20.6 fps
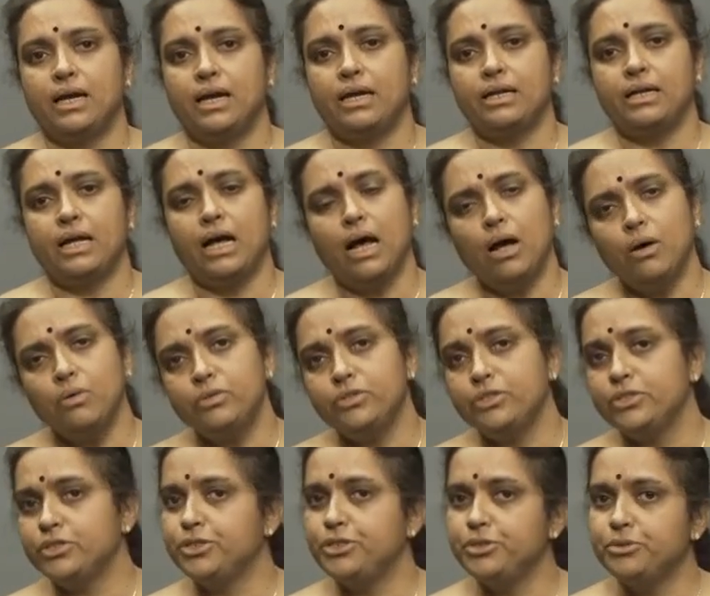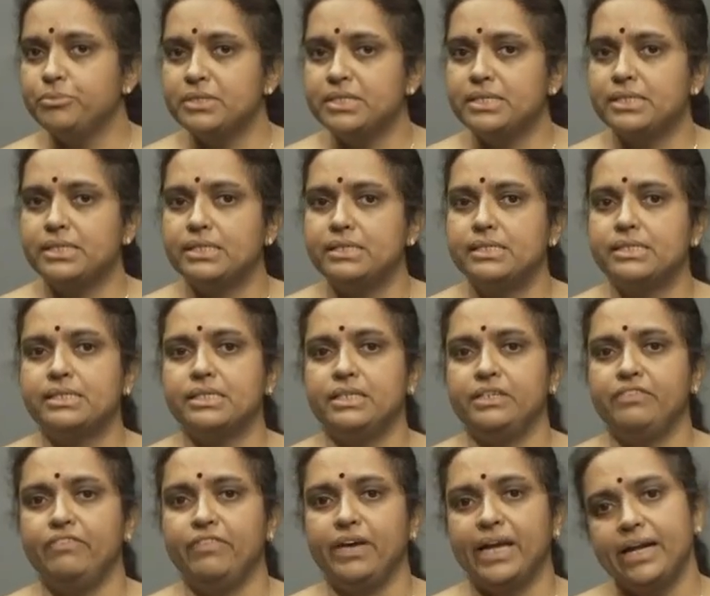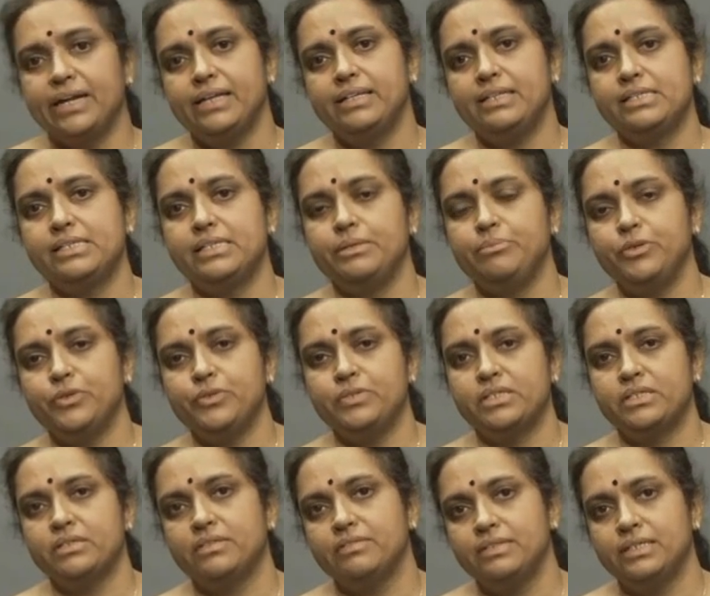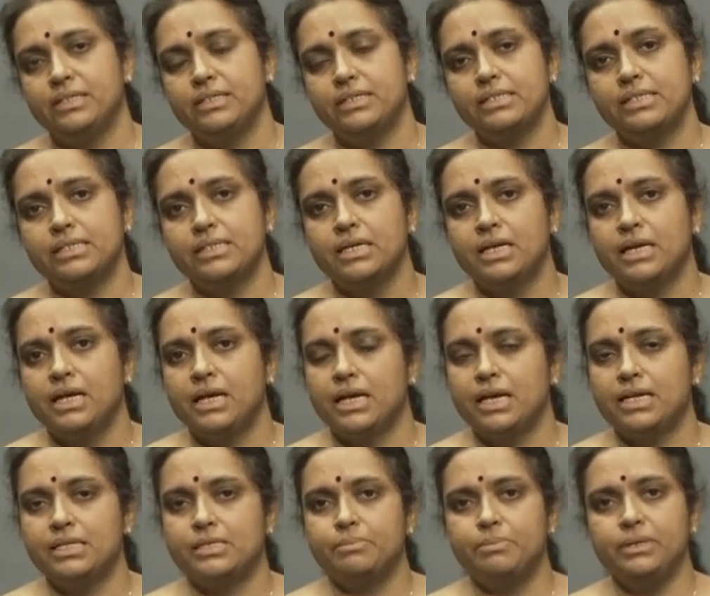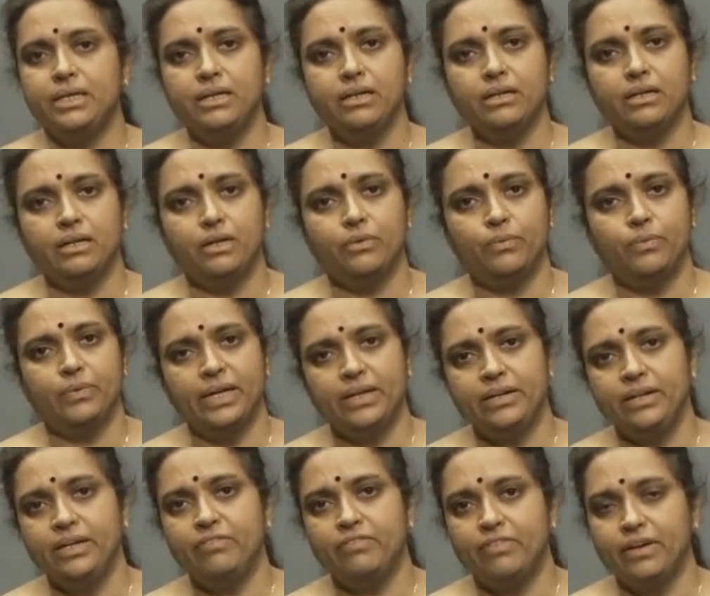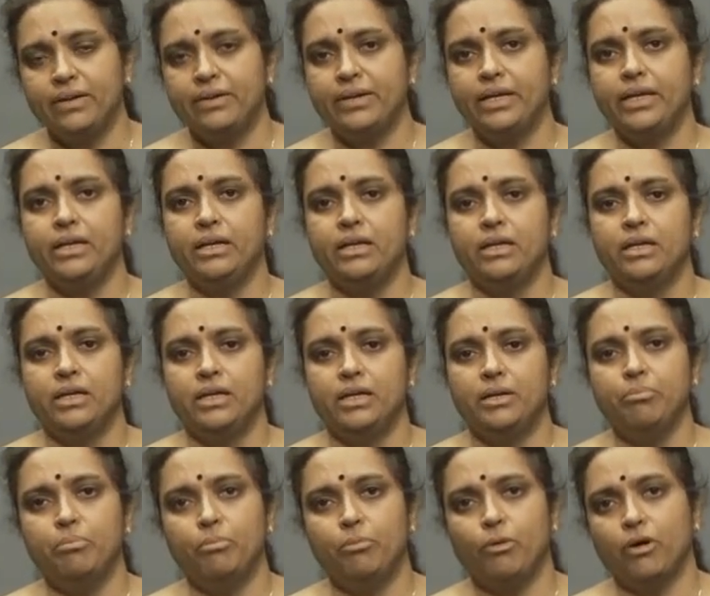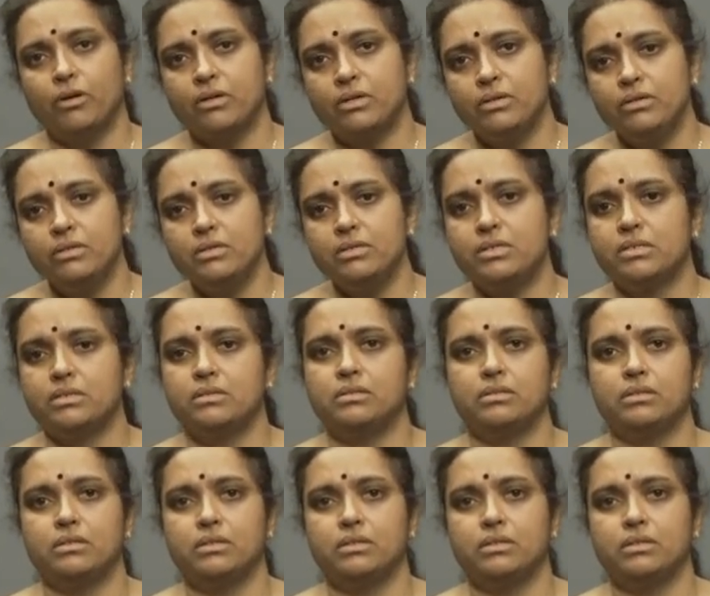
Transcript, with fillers: and how tumor cells evade this immune surveillance has been a very, very important